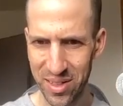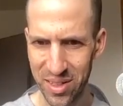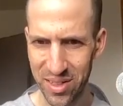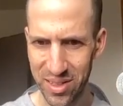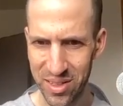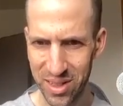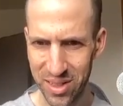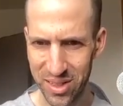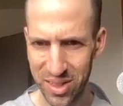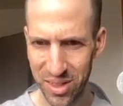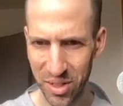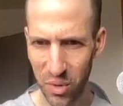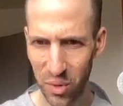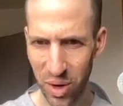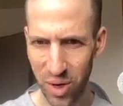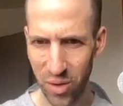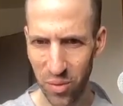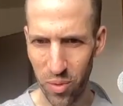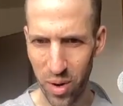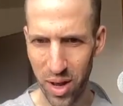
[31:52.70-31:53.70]
he's such a
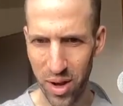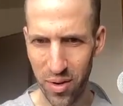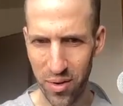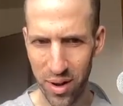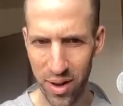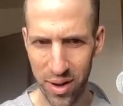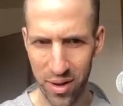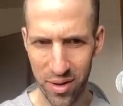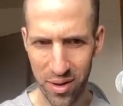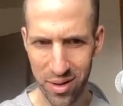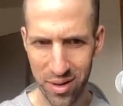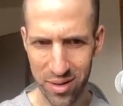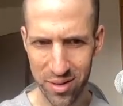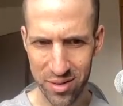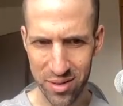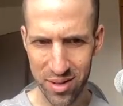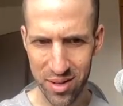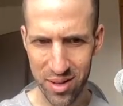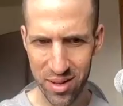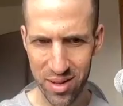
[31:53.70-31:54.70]
great writer and artist.